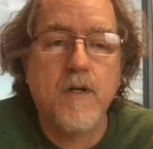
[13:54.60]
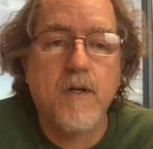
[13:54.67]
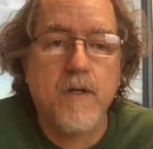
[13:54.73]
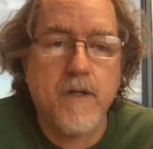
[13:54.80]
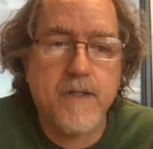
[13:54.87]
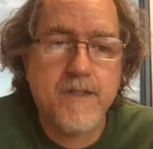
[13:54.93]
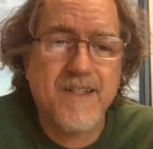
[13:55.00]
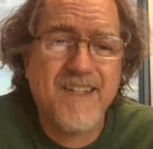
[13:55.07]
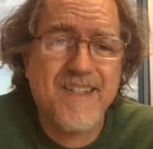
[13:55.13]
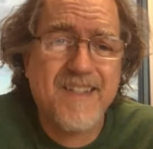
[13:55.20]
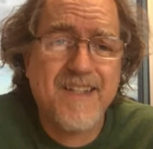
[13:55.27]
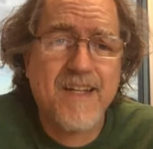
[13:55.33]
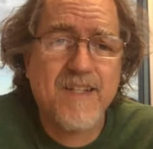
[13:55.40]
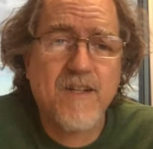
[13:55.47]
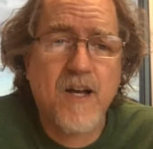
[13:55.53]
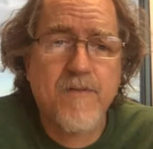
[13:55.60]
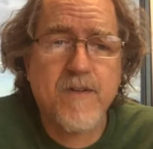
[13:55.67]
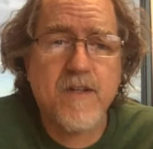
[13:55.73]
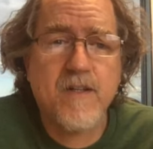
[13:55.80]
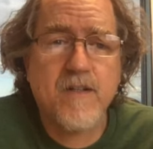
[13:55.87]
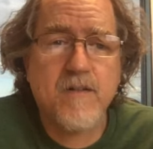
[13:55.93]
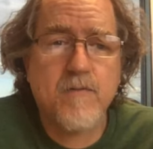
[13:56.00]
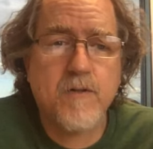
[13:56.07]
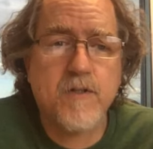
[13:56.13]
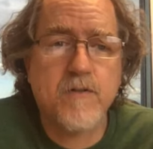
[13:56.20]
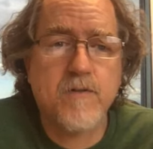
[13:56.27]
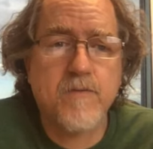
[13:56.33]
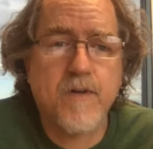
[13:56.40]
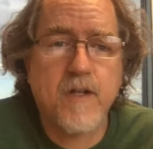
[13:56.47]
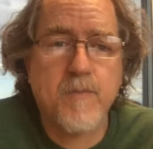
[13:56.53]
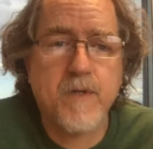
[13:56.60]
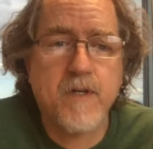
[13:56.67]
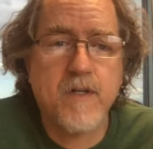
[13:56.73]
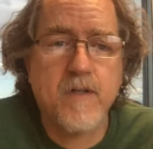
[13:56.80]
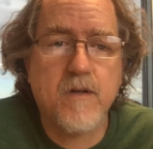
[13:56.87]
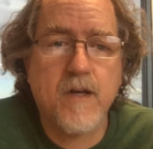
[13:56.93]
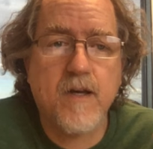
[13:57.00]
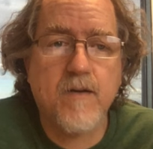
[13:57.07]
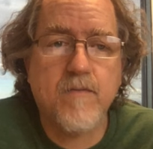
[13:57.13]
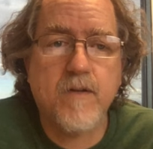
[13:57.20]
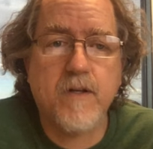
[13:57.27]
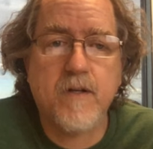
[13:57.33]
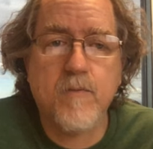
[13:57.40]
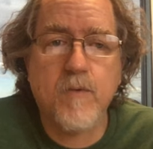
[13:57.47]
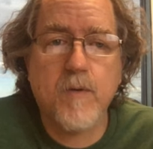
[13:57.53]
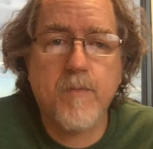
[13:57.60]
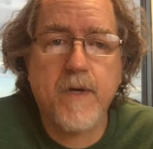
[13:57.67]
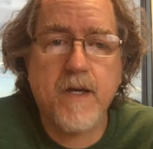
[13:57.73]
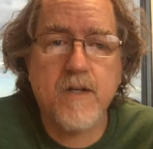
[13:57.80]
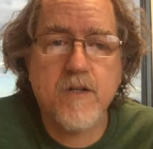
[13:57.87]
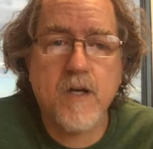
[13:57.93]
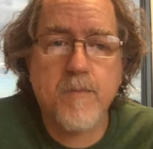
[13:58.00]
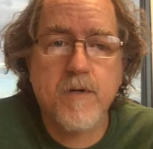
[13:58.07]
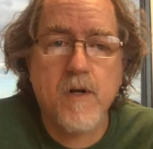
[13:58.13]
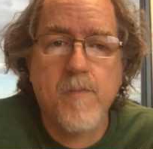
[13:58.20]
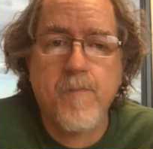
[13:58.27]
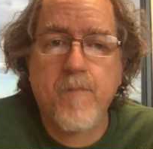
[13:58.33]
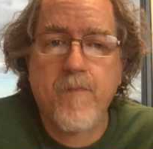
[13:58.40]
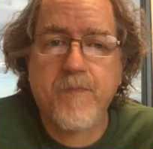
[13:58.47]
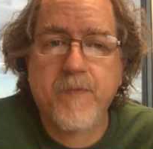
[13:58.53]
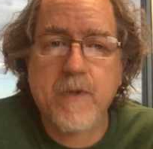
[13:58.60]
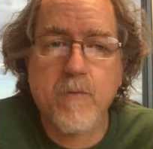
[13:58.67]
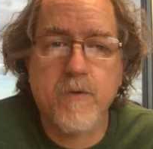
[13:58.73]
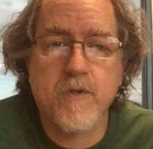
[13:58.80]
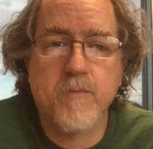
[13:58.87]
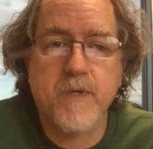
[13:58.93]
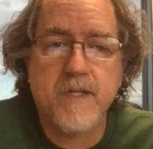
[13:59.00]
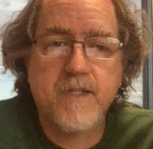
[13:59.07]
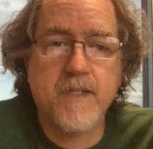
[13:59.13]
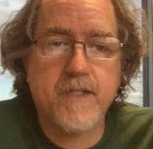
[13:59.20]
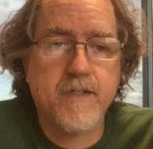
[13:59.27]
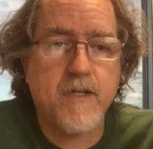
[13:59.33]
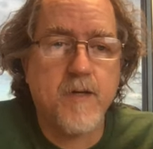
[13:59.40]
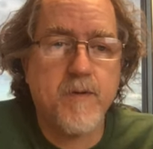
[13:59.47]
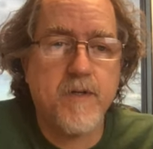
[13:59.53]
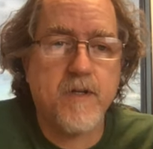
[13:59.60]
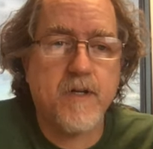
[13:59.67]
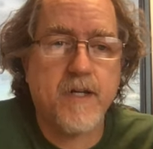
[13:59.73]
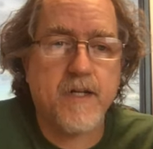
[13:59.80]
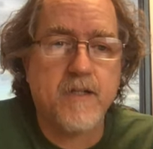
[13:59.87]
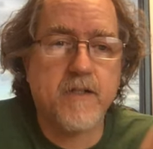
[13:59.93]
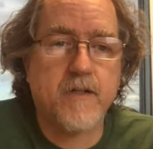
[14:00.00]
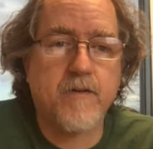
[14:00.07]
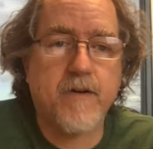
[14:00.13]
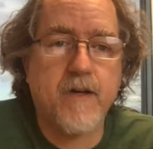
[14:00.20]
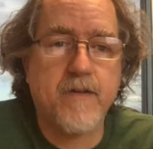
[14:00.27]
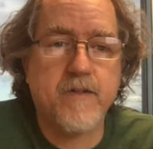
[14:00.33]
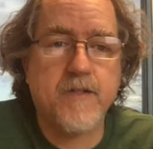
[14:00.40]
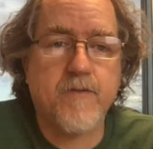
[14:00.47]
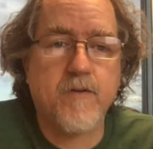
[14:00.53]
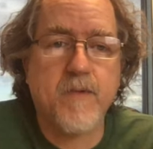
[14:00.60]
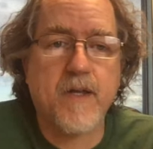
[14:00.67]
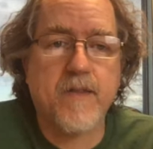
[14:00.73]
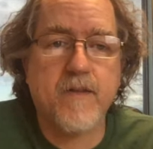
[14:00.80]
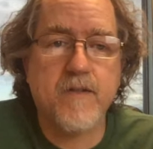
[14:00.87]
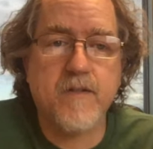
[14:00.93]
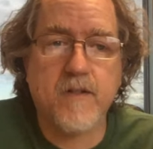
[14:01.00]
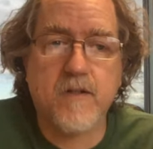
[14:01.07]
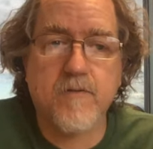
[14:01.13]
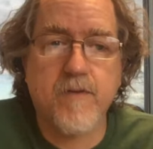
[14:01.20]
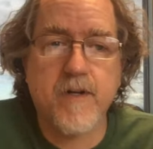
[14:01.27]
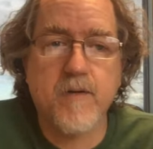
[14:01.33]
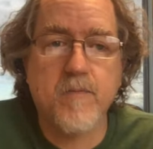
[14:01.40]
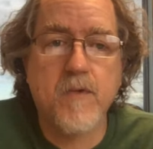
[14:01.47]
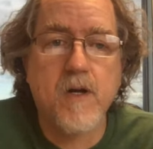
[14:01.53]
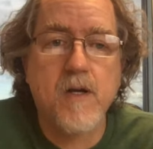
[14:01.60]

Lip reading: it's nice often when you're developing, you have like a web page up with your big system, and you kind of click around these different methods and can read them.